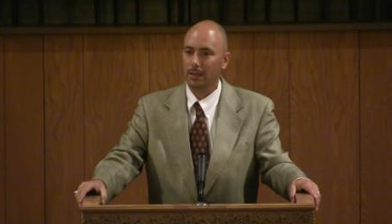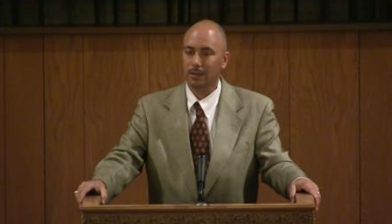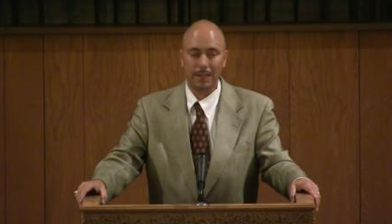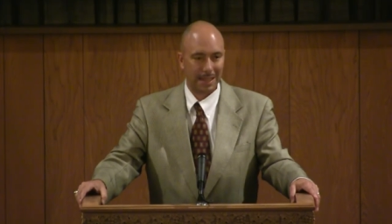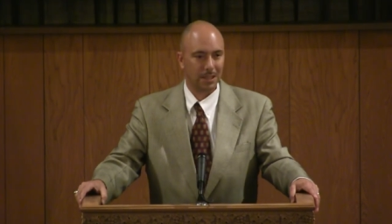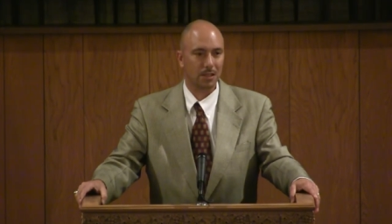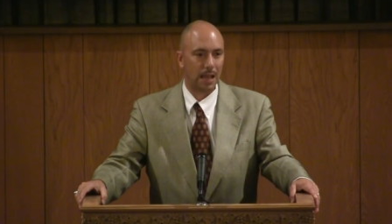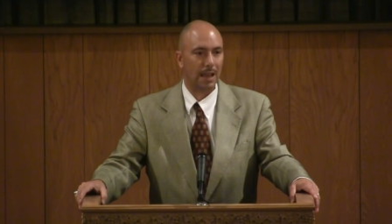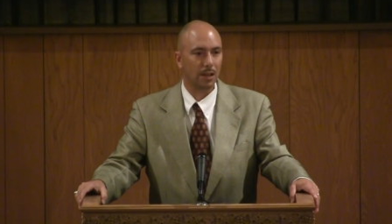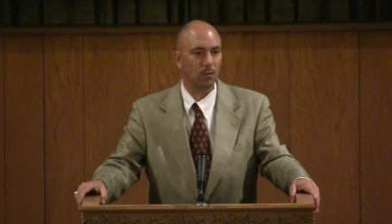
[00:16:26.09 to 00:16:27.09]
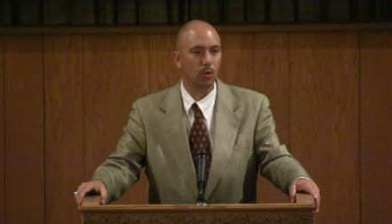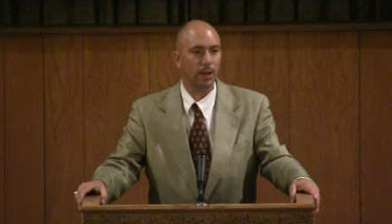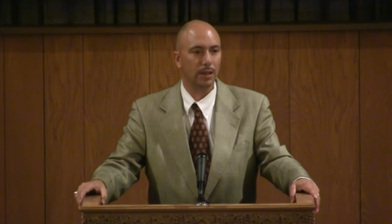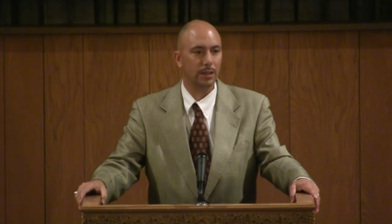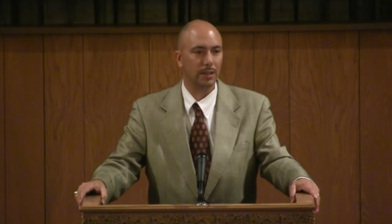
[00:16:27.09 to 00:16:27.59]
that's exactly what
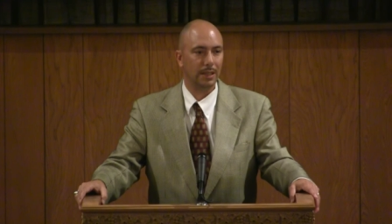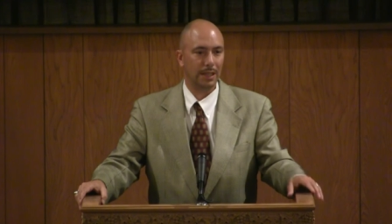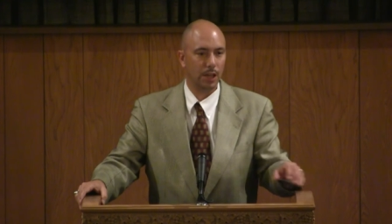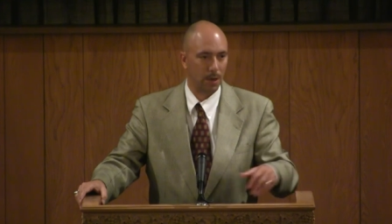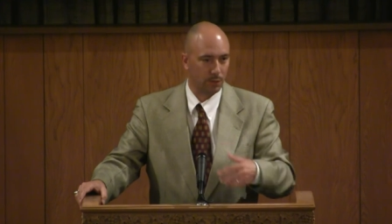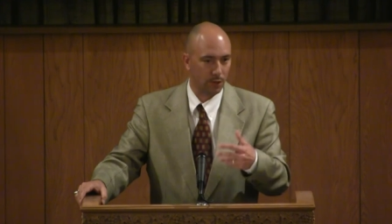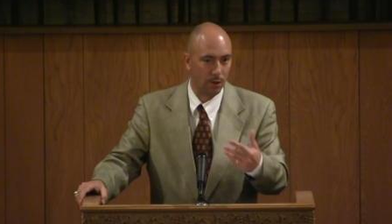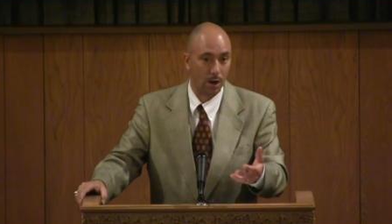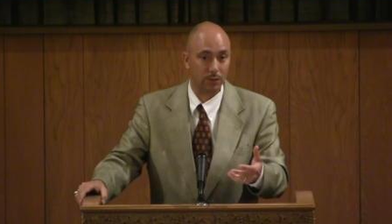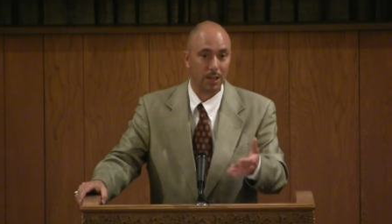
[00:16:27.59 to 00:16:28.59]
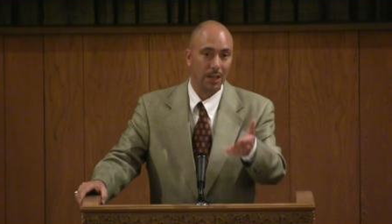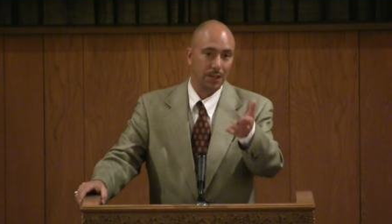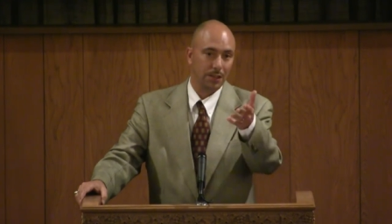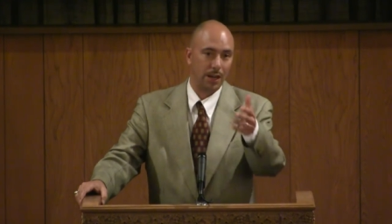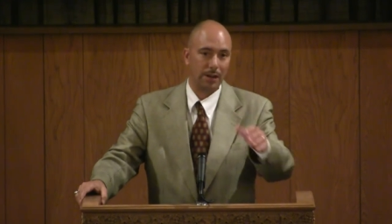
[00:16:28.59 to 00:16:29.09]
comes across.
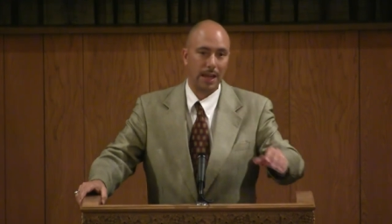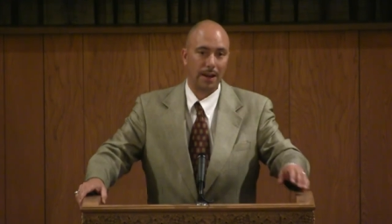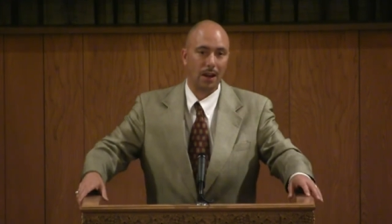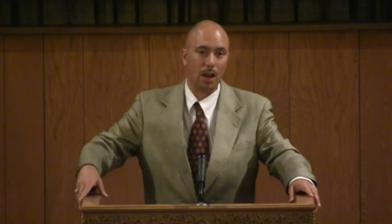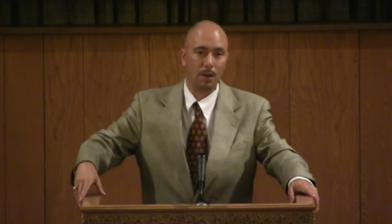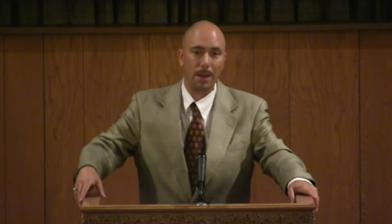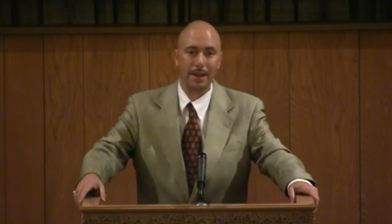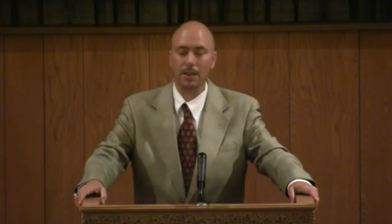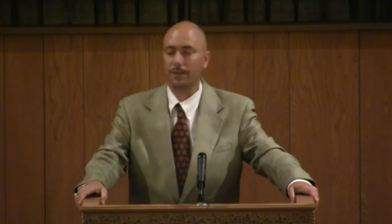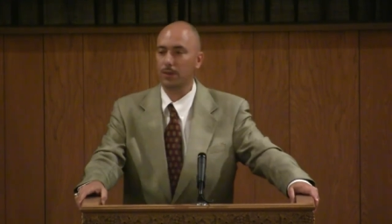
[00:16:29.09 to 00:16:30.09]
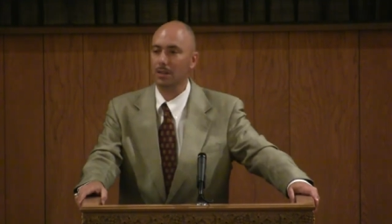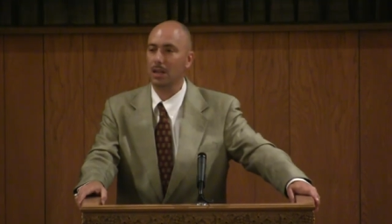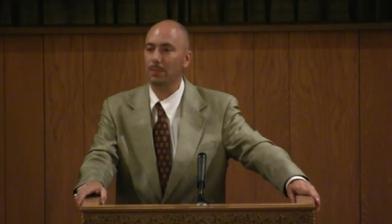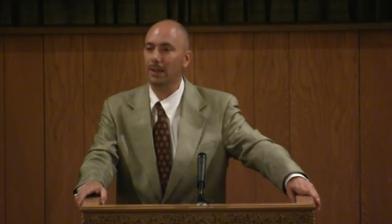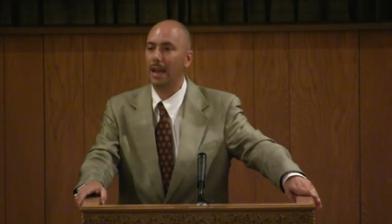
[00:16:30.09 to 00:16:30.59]
Terry had a lot about inference and
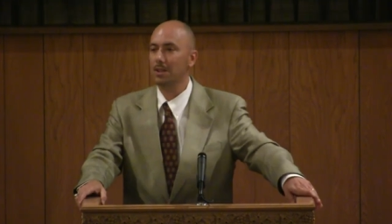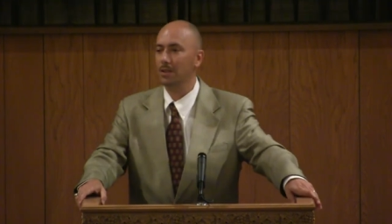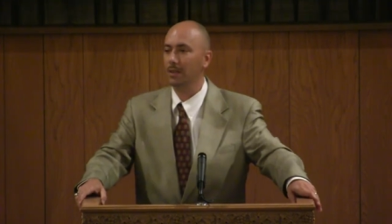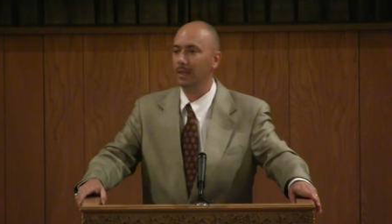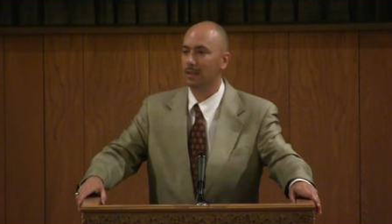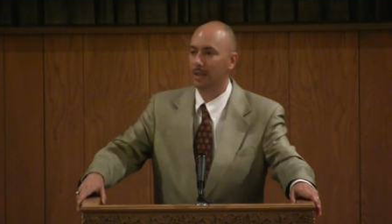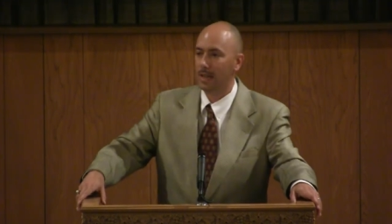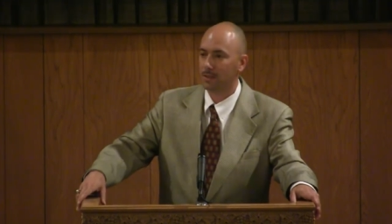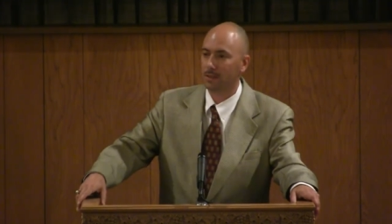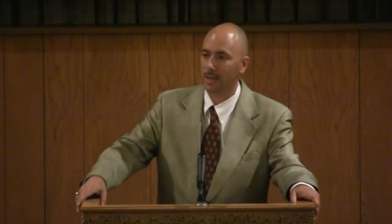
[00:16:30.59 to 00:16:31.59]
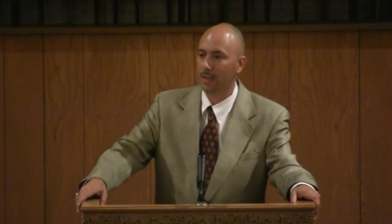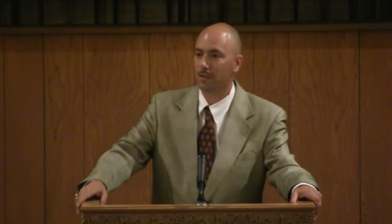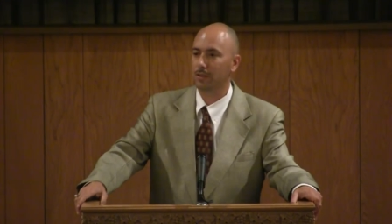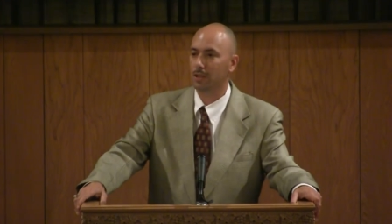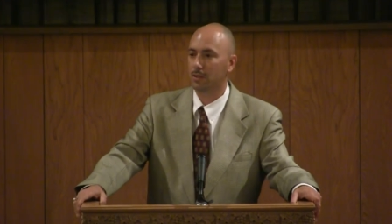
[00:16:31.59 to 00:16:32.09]
implication in his les- lecture
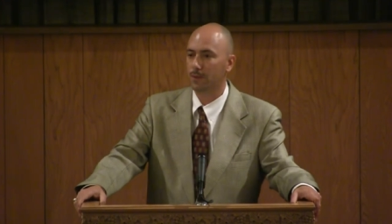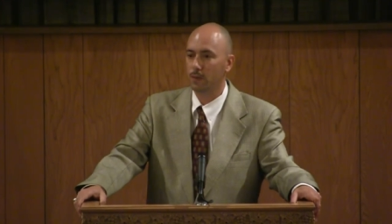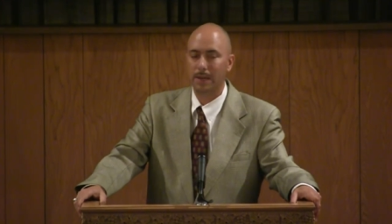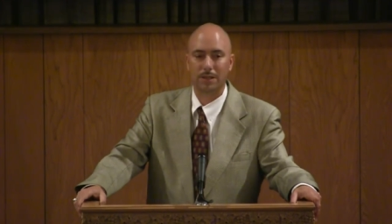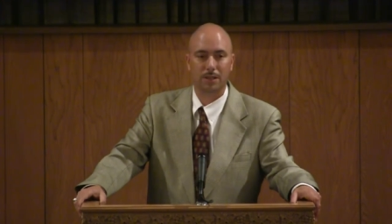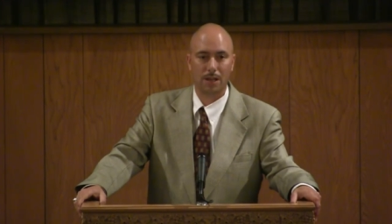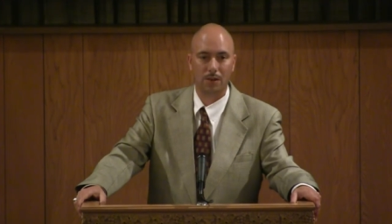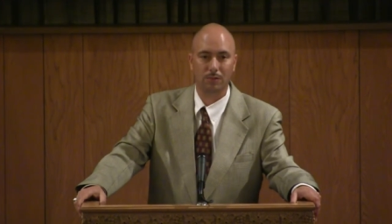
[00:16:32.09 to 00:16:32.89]
just a few minutes ago.